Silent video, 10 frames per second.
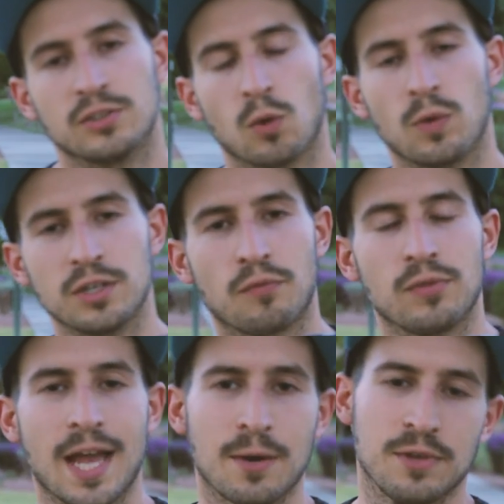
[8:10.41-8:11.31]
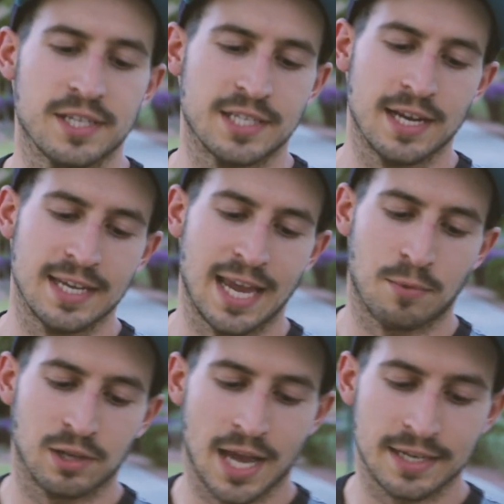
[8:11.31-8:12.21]
So when you're flying with a
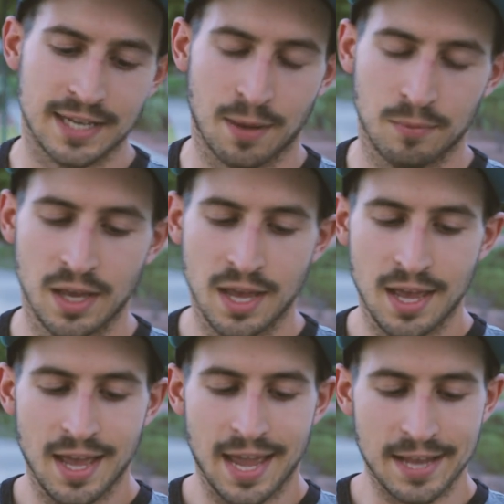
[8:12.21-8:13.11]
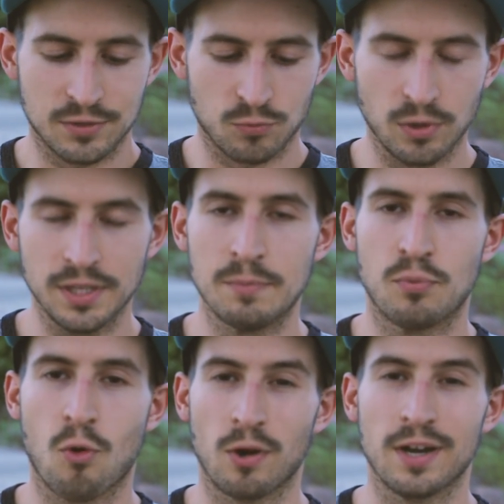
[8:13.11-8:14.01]
Steadicam or GlideCam, it's really
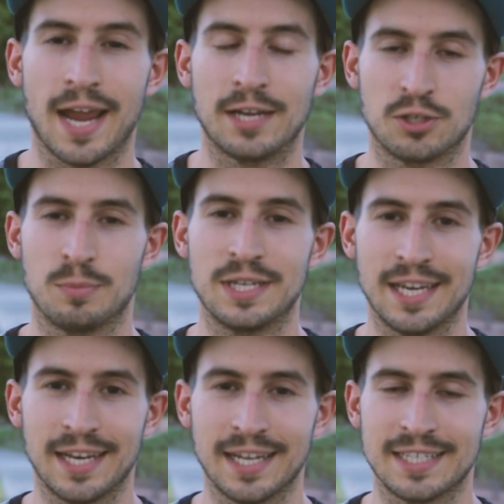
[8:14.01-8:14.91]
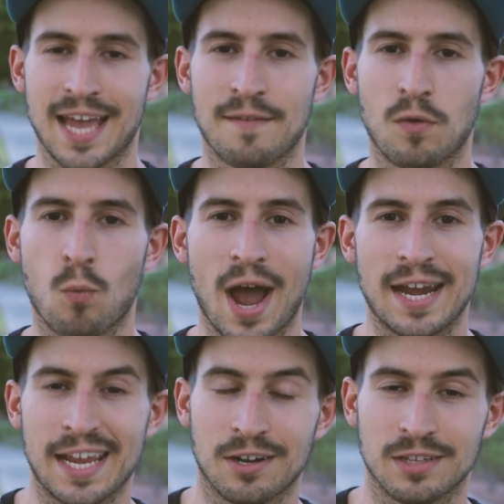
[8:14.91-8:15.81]
important as you're beginning to have a
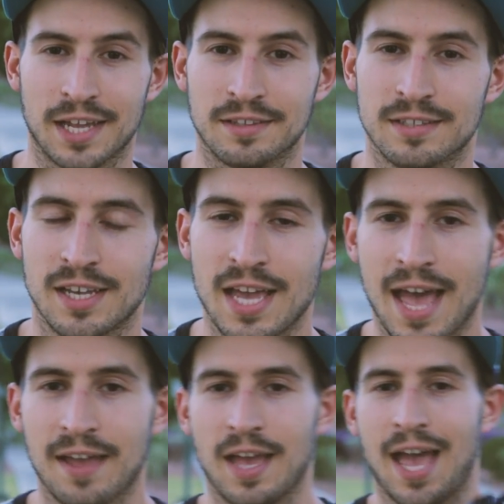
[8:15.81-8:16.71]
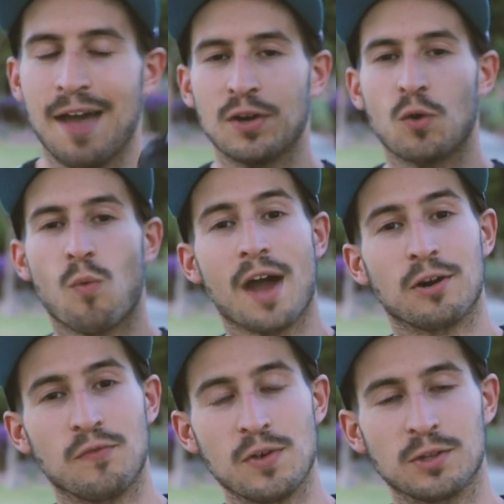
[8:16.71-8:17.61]
wide angle lens. Having a
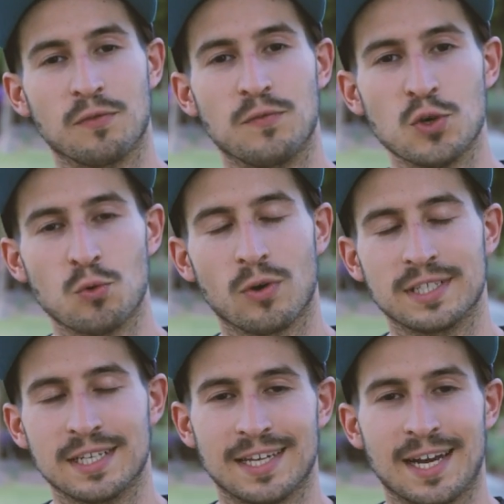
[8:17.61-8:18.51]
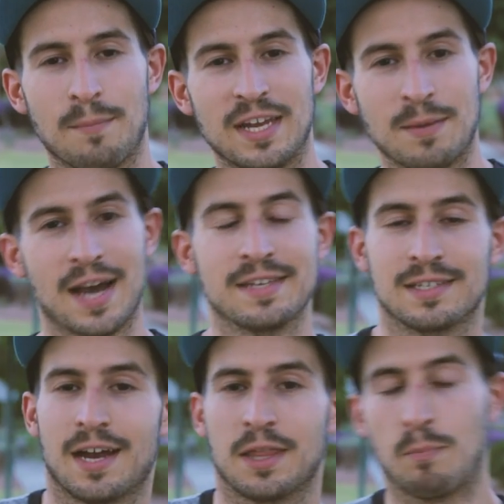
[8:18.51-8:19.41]
wider field of view will, is gonna minimize a
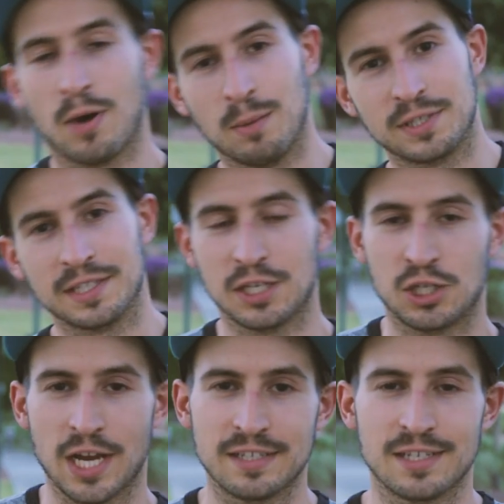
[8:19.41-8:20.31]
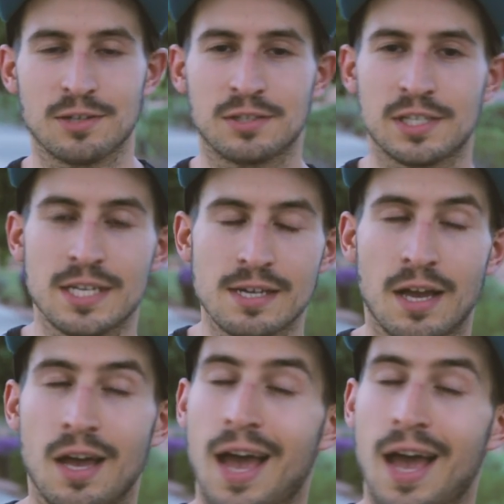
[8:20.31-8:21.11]
lot of the bumps and the shakes that you'll see.